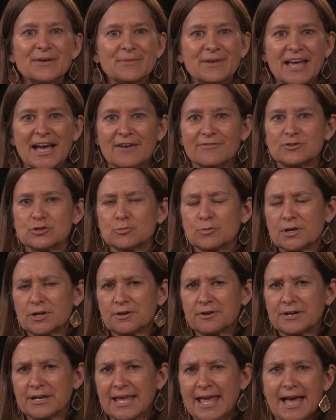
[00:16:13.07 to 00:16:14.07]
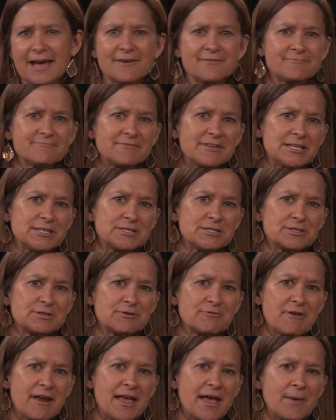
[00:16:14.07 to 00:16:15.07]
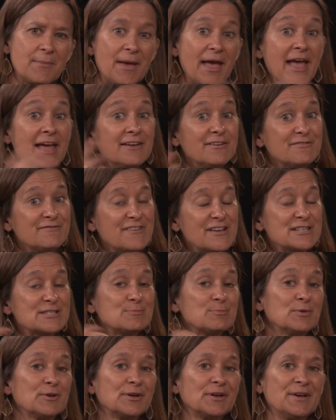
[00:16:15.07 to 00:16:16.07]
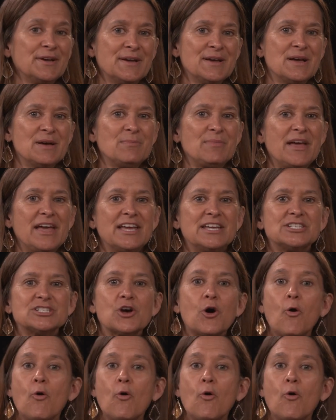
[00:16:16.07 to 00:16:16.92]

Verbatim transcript: We have Twitter account, Instagram, and a Facebook page,